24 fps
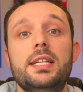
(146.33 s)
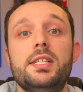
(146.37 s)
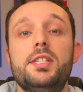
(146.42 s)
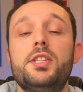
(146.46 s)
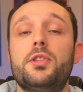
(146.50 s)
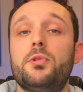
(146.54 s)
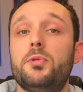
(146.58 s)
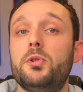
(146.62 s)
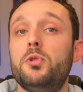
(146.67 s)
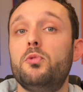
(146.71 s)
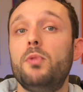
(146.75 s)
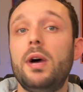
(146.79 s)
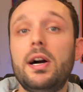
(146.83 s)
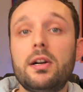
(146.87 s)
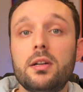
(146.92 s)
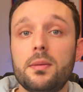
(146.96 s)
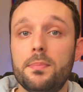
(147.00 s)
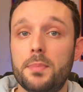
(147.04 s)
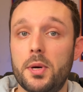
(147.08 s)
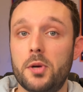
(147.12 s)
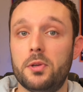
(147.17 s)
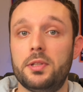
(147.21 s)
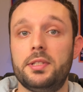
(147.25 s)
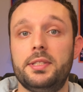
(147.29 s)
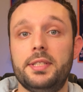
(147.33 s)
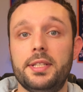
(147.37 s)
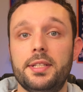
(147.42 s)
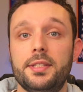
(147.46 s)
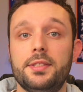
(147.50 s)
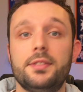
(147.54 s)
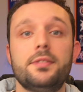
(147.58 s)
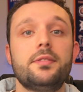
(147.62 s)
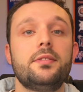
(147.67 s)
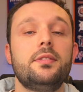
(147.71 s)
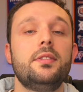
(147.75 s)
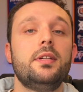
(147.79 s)
is through welcome
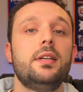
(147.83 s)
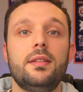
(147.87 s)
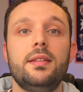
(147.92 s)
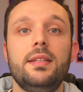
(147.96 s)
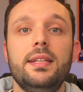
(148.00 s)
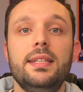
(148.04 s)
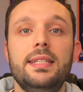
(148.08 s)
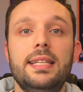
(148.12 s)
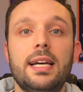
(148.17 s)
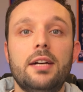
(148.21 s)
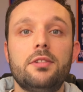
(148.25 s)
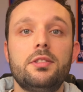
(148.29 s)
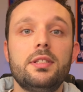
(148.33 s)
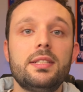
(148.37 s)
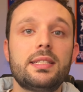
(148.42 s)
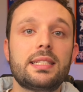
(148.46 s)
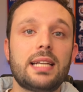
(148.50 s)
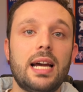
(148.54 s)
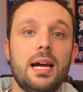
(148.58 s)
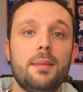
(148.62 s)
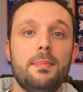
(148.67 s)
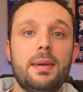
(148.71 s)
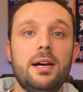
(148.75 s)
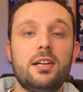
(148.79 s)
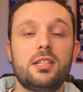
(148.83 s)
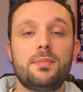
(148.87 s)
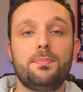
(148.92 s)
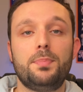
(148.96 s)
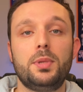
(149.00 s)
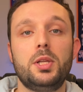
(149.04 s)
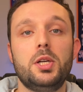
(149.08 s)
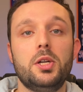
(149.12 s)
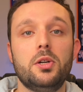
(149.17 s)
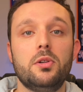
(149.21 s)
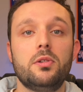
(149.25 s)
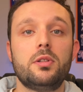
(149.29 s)
bonuses. The Delta SkyMiles
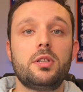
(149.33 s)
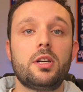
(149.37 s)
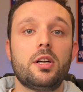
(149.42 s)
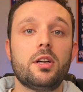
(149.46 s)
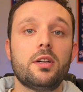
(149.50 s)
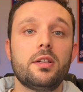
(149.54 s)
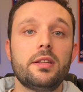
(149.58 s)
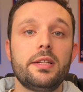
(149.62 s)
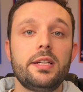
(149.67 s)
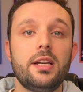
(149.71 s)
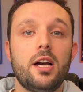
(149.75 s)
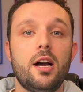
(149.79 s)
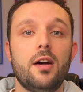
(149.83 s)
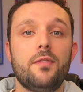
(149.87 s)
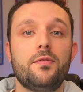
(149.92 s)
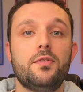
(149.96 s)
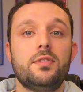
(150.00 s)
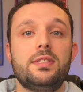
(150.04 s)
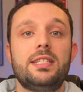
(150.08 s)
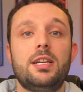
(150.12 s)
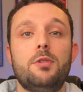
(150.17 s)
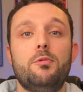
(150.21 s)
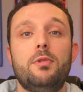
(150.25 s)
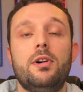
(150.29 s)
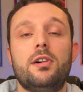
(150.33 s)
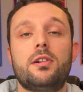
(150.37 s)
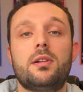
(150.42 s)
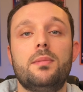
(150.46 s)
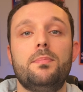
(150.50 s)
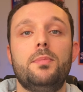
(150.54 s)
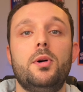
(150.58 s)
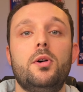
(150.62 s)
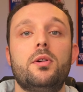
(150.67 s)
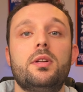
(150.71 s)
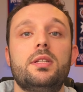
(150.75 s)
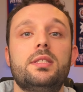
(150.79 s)
Blue currently offers a welcome
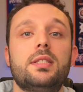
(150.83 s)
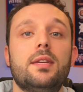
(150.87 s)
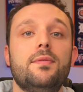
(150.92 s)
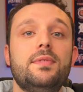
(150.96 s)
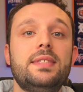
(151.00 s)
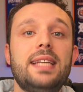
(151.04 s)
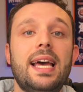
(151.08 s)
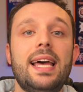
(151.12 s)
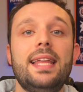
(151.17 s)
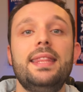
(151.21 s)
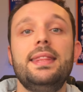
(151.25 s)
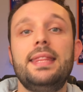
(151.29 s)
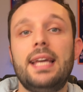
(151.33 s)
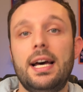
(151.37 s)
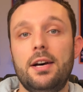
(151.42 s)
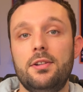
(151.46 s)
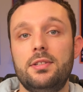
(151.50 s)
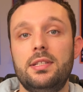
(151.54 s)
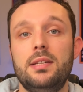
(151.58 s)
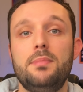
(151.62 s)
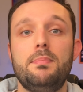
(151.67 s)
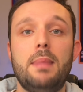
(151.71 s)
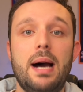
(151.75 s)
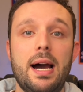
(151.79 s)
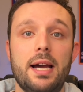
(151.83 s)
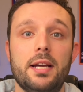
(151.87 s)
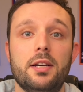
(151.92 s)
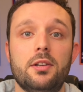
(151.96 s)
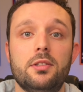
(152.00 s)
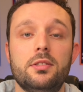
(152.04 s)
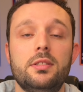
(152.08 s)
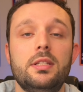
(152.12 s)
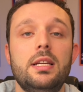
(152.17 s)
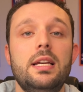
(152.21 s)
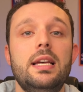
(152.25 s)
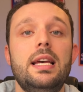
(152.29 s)
bonus of 10,000
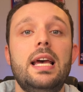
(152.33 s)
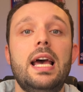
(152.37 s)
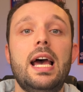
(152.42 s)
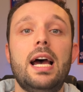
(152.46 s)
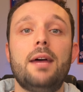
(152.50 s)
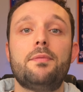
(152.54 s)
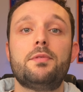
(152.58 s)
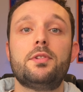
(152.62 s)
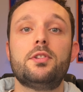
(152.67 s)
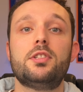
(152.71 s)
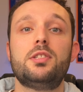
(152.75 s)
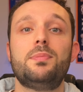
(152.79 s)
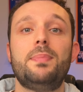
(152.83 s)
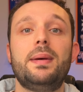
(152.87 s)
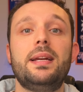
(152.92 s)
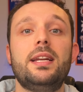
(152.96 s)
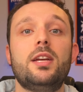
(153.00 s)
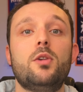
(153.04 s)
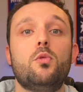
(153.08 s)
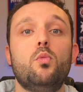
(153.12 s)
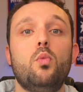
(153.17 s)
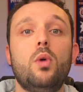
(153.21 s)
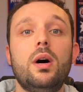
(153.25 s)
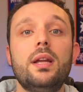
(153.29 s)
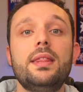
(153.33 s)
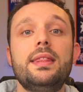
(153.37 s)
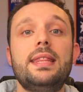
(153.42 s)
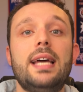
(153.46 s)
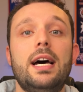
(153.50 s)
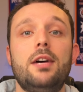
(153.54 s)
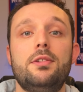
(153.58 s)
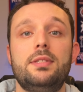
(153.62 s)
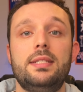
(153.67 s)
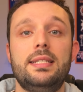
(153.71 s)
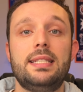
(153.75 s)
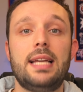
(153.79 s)
miles after spending
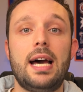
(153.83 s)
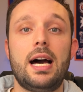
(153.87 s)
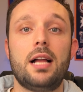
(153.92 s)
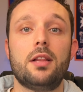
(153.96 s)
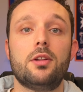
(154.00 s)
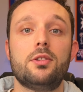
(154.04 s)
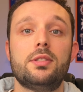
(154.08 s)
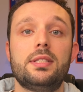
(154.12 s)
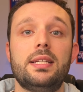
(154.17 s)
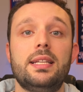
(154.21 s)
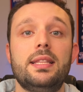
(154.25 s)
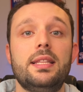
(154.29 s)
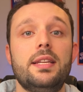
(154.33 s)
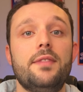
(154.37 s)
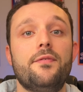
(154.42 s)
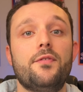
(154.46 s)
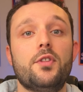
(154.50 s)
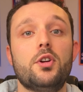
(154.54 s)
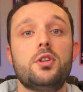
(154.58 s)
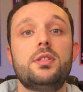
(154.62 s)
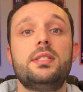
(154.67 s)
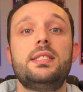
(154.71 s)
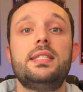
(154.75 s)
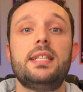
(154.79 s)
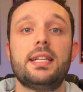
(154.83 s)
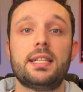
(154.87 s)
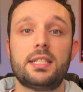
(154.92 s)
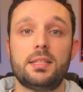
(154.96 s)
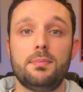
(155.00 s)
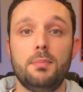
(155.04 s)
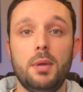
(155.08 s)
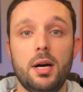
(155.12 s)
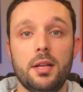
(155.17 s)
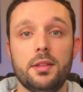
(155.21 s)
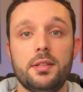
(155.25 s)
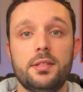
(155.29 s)
$1,000 in the first 6
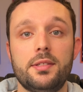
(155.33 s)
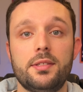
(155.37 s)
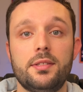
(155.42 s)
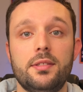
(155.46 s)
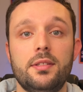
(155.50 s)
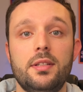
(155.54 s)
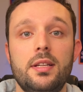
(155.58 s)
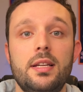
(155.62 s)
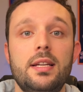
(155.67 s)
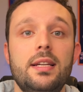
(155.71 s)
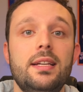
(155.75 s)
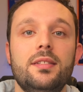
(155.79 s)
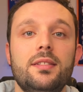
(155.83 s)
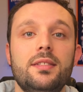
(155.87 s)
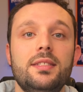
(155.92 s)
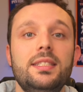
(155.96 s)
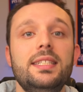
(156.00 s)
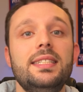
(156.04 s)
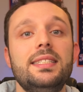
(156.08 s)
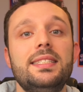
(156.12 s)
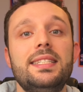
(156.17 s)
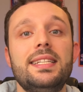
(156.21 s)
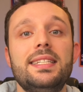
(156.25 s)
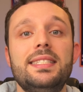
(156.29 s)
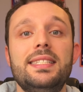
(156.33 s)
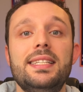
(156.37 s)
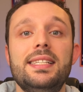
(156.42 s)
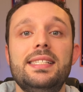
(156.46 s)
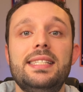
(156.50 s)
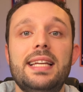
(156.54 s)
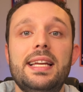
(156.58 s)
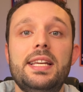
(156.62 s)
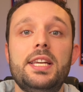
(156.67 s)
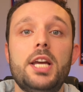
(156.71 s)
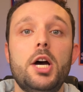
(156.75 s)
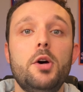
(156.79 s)
months. Since this is
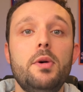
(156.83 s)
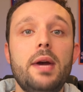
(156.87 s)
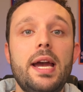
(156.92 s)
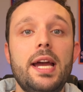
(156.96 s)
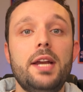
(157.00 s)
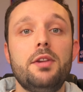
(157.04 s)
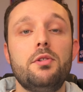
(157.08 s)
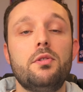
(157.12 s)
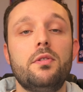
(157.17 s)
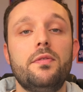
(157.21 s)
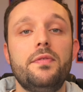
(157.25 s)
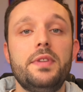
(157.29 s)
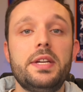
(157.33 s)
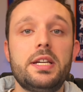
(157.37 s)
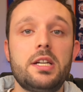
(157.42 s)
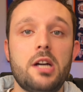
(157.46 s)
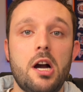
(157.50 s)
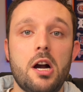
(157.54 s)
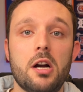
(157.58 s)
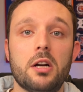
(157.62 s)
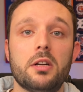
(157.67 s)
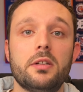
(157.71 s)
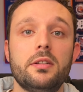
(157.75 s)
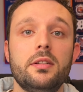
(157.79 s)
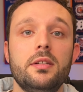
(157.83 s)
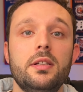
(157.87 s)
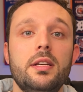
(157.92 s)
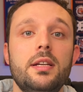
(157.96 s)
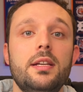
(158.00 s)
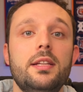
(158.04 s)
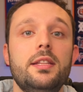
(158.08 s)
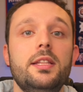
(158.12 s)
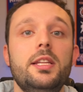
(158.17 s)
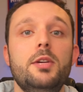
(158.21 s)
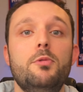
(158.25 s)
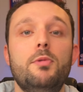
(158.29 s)
a no annual fee card,
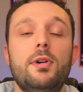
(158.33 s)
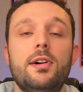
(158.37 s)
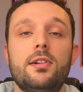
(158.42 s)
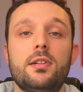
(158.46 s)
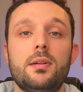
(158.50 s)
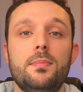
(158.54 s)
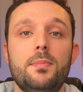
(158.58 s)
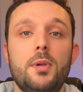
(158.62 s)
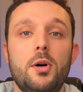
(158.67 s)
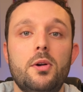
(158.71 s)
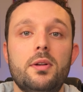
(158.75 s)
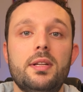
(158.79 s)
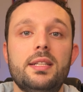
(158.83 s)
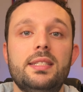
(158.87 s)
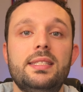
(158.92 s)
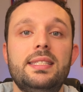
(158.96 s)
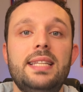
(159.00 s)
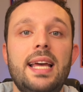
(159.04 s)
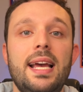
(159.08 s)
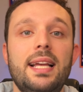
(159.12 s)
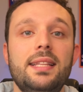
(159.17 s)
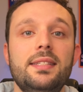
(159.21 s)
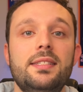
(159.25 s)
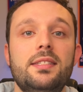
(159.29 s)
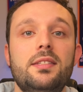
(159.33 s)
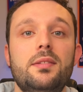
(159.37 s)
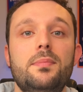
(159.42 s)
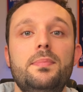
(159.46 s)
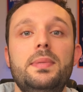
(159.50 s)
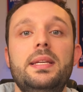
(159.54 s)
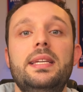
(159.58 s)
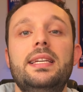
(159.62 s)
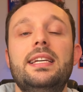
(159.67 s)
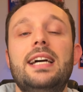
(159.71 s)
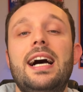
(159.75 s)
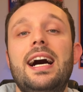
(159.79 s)
the welcome bonus tends to
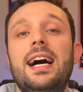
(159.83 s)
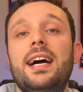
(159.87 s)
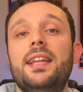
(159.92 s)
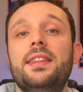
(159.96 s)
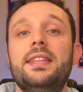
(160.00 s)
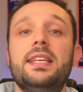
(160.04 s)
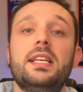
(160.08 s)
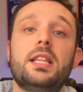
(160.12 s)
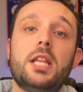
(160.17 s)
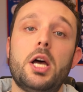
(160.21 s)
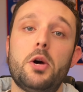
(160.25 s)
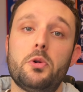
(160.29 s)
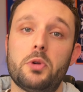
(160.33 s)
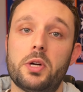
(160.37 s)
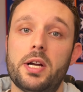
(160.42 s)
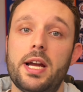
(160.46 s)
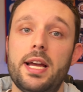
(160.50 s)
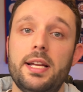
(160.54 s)
be on the lower